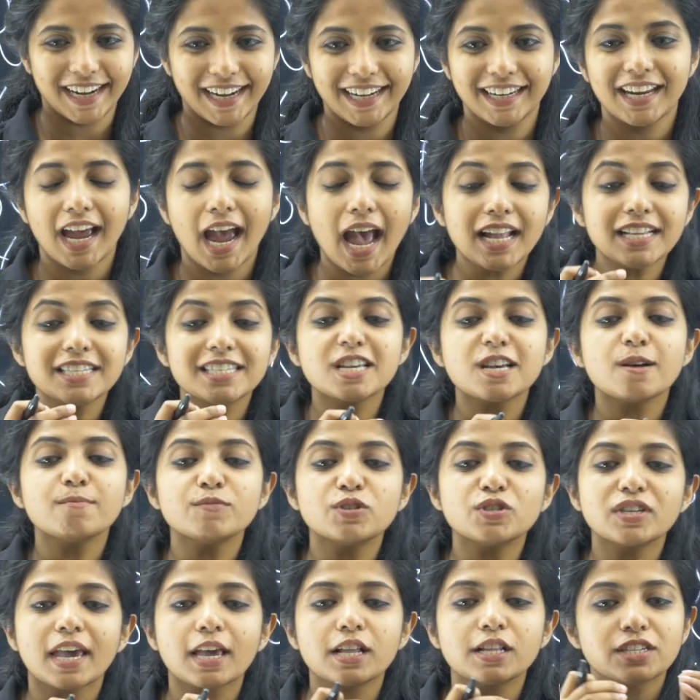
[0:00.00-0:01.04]
right? And some
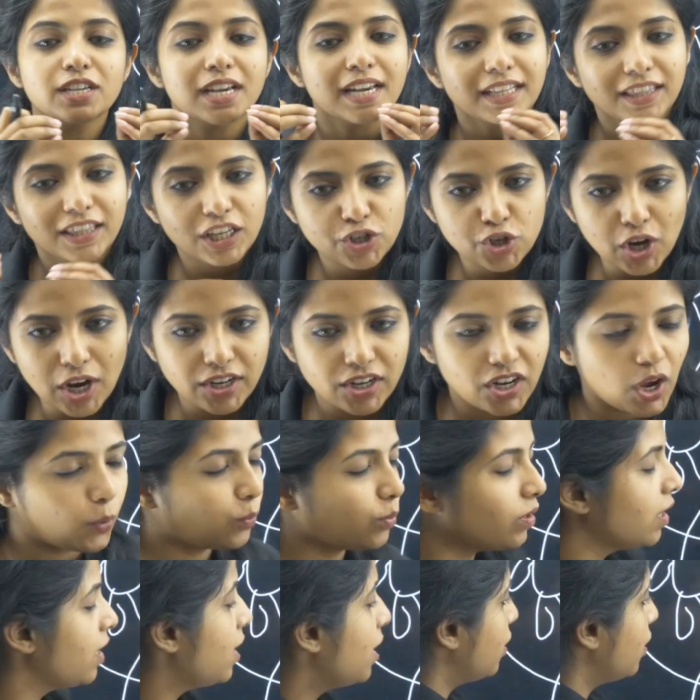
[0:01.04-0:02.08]
cells, they shut down